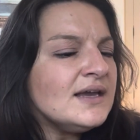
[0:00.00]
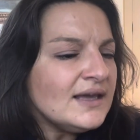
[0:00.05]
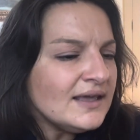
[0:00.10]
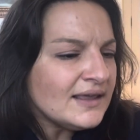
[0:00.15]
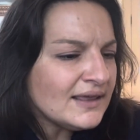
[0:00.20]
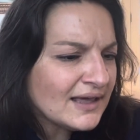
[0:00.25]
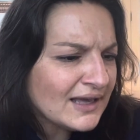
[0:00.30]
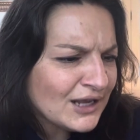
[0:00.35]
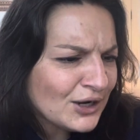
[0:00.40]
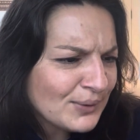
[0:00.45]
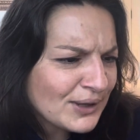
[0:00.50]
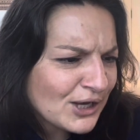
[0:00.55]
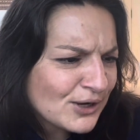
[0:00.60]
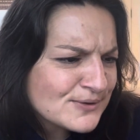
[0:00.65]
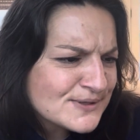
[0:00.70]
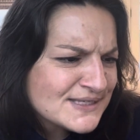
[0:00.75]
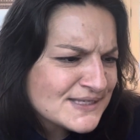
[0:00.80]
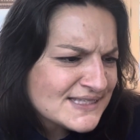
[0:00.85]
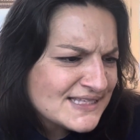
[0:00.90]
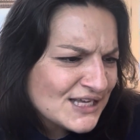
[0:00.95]
Yeah, here we go.
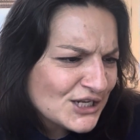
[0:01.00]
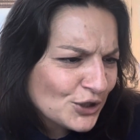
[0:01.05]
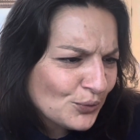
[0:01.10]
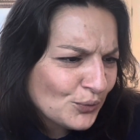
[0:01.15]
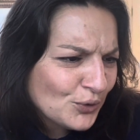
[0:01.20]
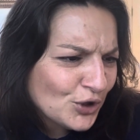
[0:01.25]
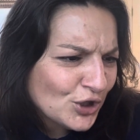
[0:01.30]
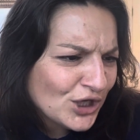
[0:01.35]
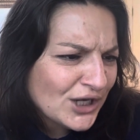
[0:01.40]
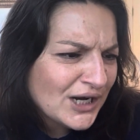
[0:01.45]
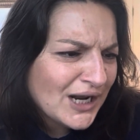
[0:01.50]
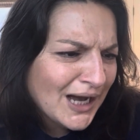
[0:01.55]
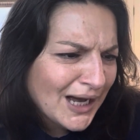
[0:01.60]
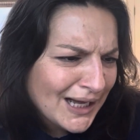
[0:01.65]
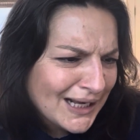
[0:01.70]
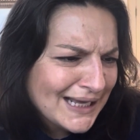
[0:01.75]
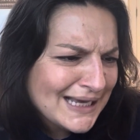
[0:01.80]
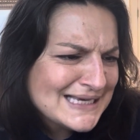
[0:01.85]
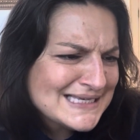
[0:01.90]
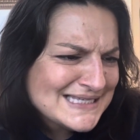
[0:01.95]
Cedarwood,
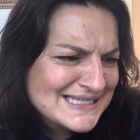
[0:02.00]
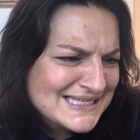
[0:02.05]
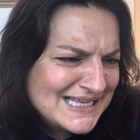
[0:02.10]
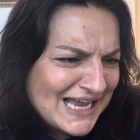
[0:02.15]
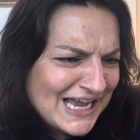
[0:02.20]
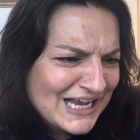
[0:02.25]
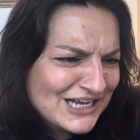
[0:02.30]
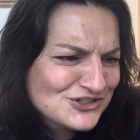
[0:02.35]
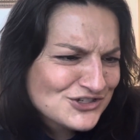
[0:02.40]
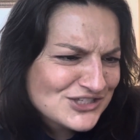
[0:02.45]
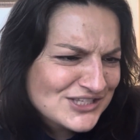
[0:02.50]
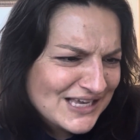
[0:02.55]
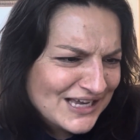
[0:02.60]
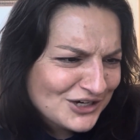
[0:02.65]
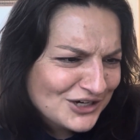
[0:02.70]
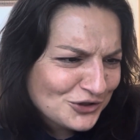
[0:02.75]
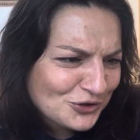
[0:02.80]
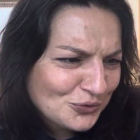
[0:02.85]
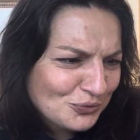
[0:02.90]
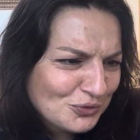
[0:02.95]
honey, sage,
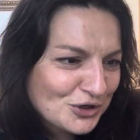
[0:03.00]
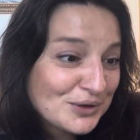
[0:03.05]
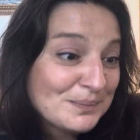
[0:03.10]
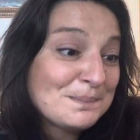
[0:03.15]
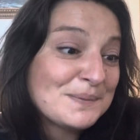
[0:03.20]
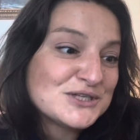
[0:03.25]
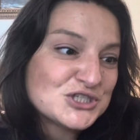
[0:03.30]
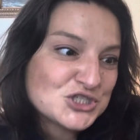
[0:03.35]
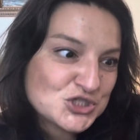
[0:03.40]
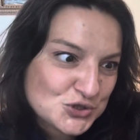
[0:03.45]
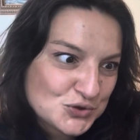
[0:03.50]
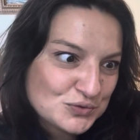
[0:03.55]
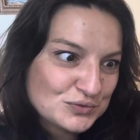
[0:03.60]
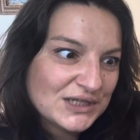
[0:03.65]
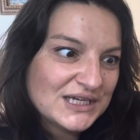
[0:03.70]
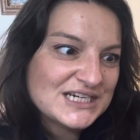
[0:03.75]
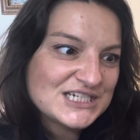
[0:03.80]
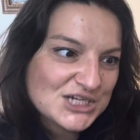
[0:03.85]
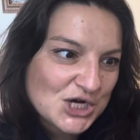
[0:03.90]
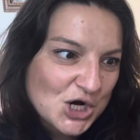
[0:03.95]
sandalwood,
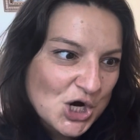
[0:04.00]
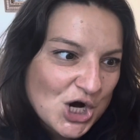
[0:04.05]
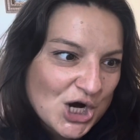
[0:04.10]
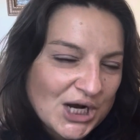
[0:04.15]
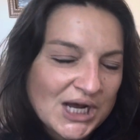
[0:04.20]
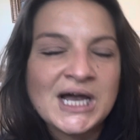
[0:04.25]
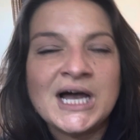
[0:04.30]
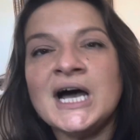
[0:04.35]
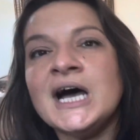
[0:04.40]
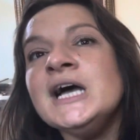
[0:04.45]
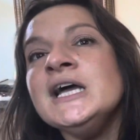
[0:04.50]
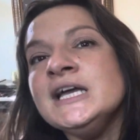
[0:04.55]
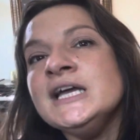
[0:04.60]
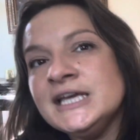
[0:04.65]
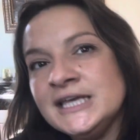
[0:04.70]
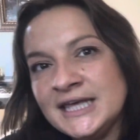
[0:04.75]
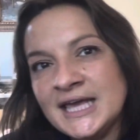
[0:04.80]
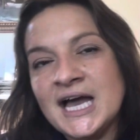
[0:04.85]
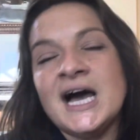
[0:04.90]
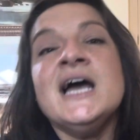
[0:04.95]
patchouli, tonka.
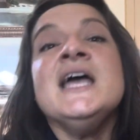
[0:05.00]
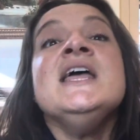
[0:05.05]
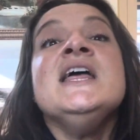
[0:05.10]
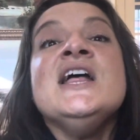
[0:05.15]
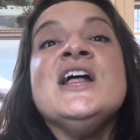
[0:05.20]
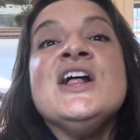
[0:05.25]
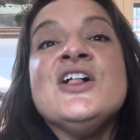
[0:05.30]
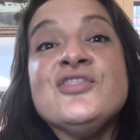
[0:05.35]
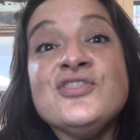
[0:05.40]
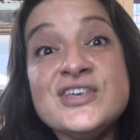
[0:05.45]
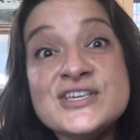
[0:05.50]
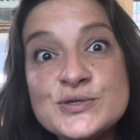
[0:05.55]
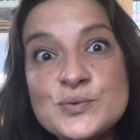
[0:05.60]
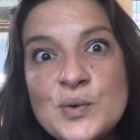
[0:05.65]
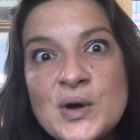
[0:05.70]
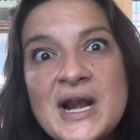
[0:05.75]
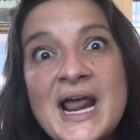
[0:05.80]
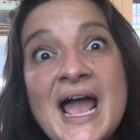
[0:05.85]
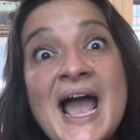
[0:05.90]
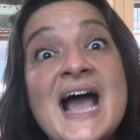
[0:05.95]
Yeah, this
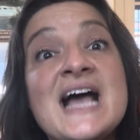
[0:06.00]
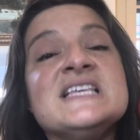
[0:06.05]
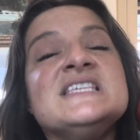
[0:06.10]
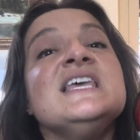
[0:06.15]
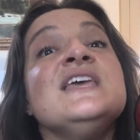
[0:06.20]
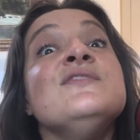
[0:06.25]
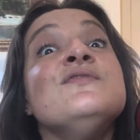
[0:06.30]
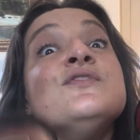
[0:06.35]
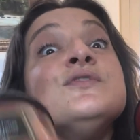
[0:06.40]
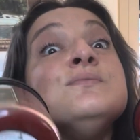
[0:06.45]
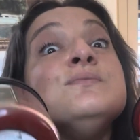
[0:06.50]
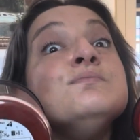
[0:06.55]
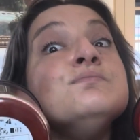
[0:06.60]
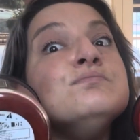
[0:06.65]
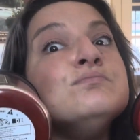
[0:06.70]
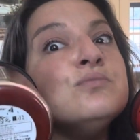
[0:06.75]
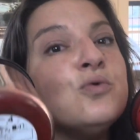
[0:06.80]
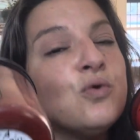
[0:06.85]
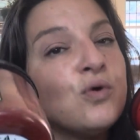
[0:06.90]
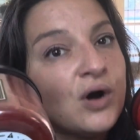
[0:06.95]
one has even
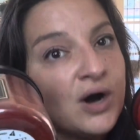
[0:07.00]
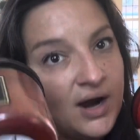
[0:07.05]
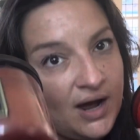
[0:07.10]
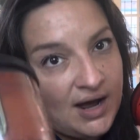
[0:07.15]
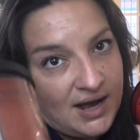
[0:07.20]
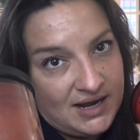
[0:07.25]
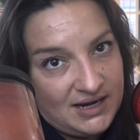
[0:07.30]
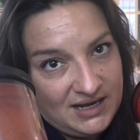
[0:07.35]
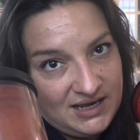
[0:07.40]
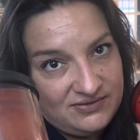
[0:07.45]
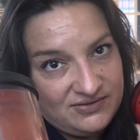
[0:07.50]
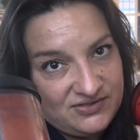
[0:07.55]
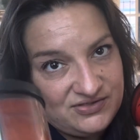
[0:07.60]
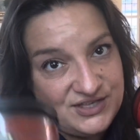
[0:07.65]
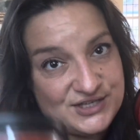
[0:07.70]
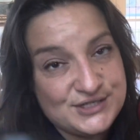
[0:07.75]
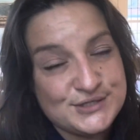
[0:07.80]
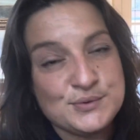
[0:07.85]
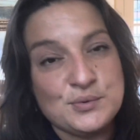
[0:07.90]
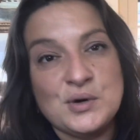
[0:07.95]
more honey than
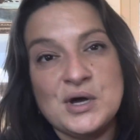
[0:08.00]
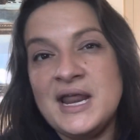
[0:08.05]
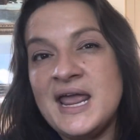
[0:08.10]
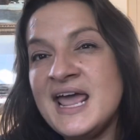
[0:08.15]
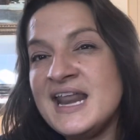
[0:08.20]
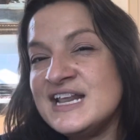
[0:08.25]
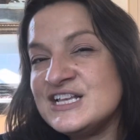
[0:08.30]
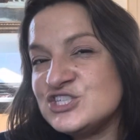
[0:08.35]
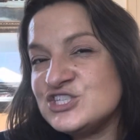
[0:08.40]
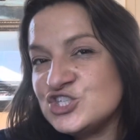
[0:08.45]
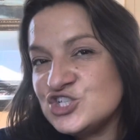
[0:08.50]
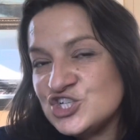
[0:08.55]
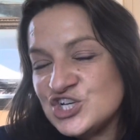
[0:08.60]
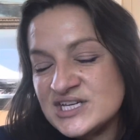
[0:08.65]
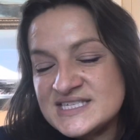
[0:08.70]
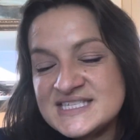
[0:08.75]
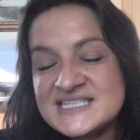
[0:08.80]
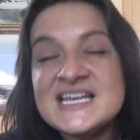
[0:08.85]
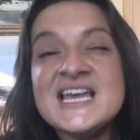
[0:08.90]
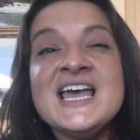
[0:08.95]
this one, and it's
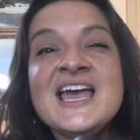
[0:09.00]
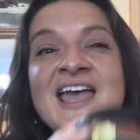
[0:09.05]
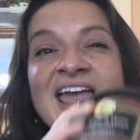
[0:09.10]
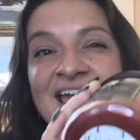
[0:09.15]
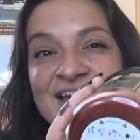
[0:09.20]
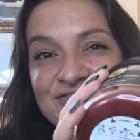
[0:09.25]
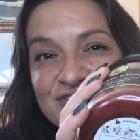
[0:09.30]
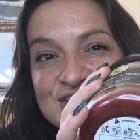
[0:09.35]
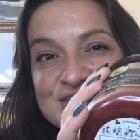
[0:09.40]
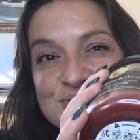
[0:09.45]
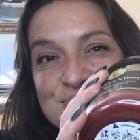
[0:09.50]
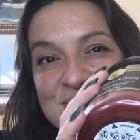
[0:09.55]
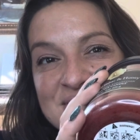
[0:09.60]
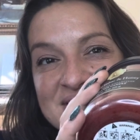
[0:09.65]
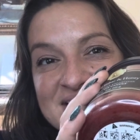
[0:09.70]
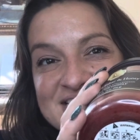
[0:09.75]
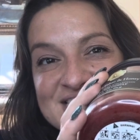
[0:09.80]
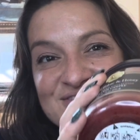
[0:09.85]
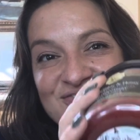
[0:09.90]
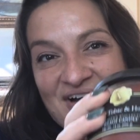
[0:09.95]
just, if this one
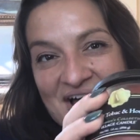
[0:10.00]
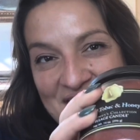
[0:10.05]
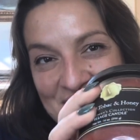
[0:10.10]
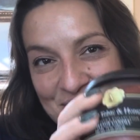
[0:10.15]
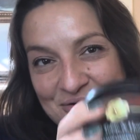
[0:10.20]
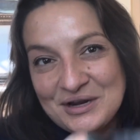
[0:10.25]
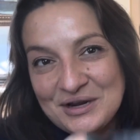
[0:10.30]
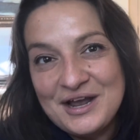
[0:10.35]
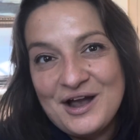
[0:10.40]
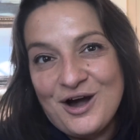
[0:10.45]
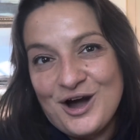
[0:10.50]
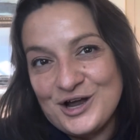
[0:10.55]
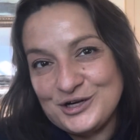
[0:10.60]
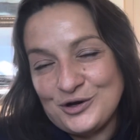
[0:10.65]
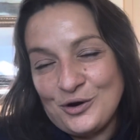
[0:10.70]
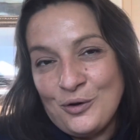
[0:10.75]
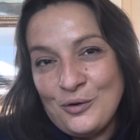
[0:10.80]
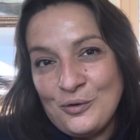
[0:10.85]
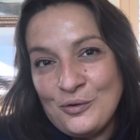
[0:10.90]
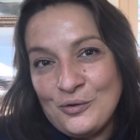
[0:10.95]
is firing on
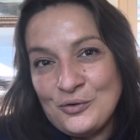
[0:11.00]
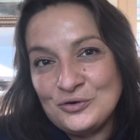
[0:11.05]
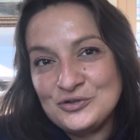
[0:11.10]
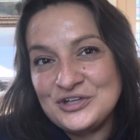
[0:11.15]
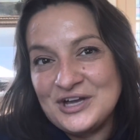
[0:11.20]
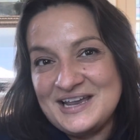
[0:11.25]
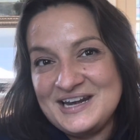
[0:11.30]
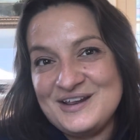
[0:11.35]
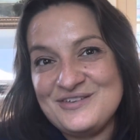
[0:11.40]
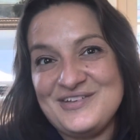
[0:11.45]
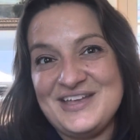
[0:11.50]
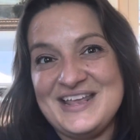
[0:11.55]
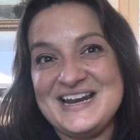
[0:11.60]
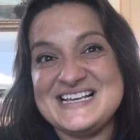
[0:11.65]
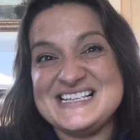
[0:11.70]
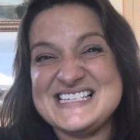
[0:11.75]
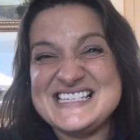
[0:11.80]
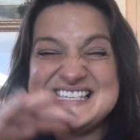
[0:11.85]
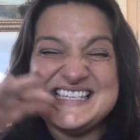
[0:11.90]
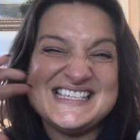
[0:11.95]
cold, kind of in a
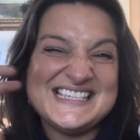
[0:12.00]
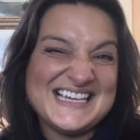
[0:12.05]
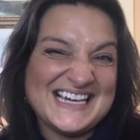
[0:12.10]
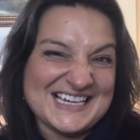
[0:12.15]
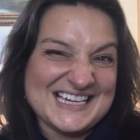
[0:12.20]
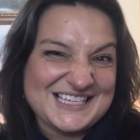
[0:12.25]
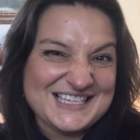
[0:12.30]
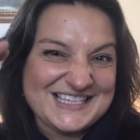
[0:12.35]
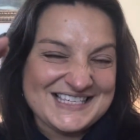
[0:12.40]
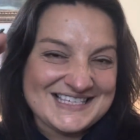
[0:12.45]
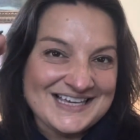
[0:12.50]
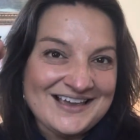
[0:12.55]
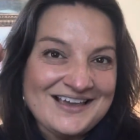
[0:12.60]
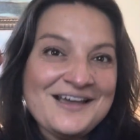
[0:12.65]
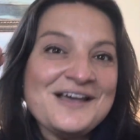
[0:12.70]
6